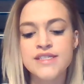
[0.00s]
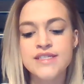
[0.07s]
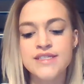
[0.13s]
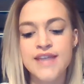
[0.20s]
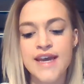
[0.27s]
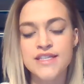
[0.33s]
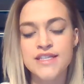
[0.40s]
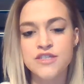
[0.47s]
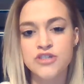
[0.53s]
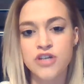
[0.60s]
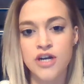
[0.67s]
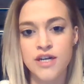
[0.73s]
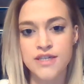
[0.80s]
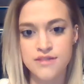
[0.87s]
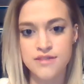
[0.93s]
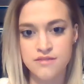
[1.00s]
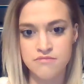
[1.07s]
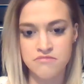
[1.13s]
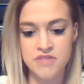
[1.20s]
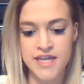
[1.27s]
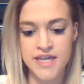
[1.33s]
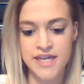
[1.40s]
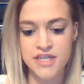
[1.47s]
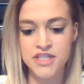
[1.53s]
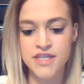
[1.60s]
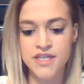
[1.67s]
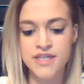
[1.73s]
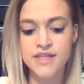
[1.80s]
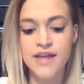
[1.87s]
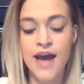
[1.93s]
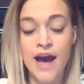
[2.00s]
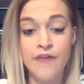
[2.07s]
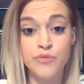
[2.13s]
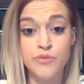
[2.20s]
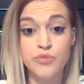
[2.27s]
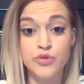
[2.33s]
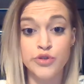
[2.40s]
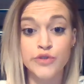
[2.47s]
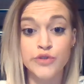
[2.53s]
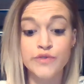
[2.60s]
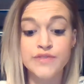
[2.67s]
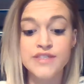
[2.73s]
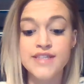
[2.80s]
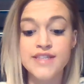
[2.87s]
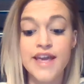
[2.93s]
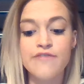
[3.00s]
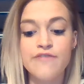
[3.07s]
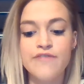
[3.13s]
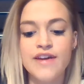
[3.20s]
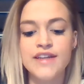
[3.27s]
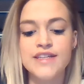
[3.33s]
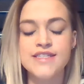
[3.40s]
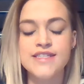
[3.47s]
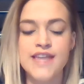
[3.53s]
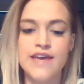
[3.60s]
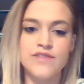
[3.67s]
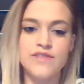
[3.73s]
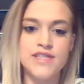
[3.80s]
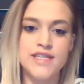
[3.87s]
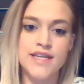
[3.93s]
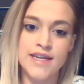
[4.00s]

states across the nation have approved state-funded safety